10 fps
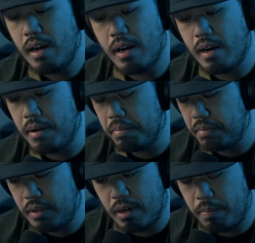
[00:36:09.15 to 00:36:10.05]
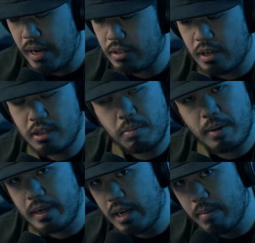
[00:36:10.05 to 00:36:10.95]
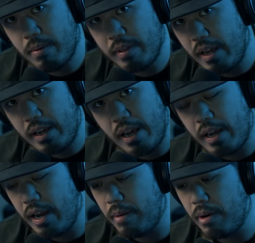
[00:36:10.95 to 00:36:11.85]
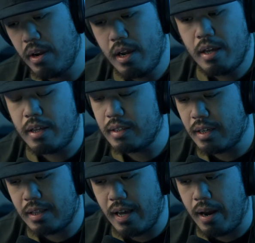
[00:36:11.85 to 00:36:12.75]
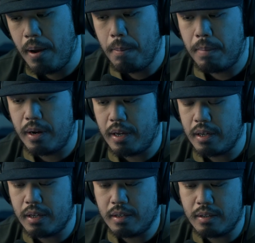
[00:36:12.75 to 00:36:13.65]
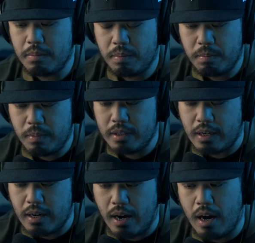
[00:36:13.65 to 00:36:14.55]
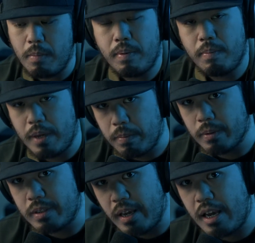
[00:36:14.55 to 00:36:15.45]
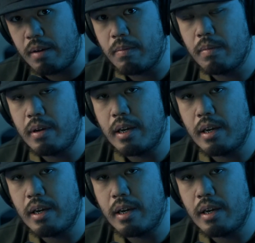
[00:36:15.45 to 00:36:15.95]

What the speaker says: Panasonic's probably going to come up with an 8K camera. Things like that. But it's going to up people's game.